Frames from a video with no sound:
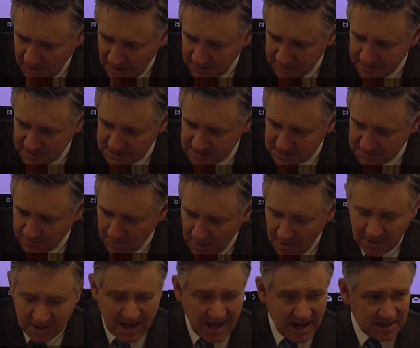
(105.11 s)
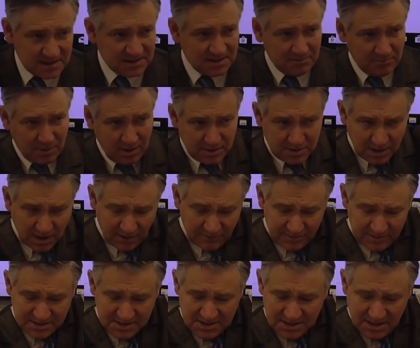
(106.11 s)
And this is actually marked
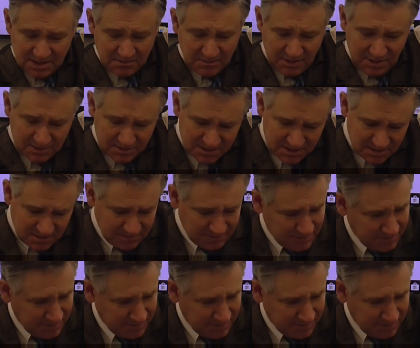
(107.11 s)
off in centimeters,